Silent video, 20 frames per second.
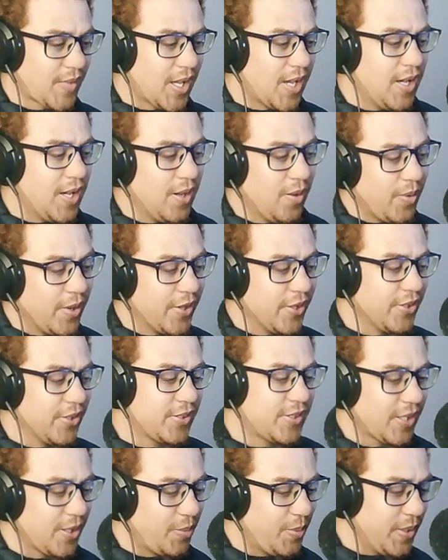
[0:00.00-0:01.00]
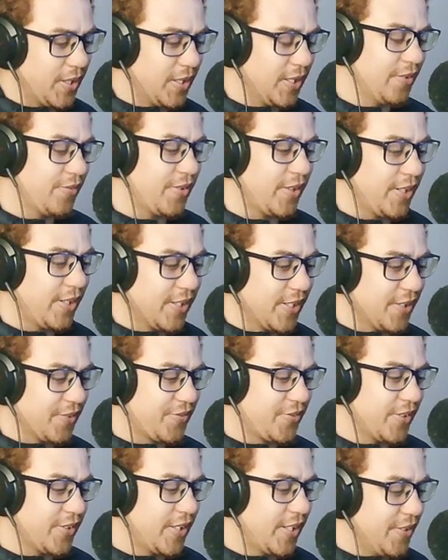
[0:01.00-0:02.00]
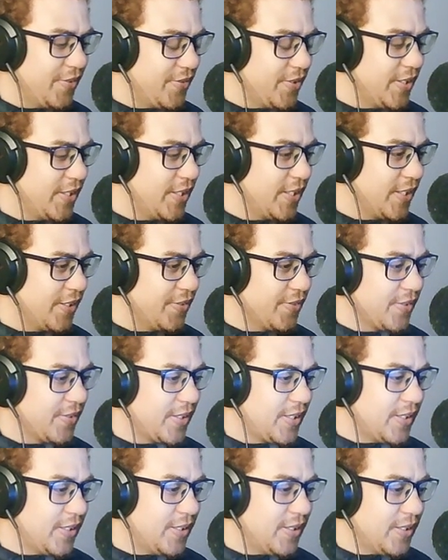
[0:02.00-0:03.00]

What do you say we live out here forever, Levi?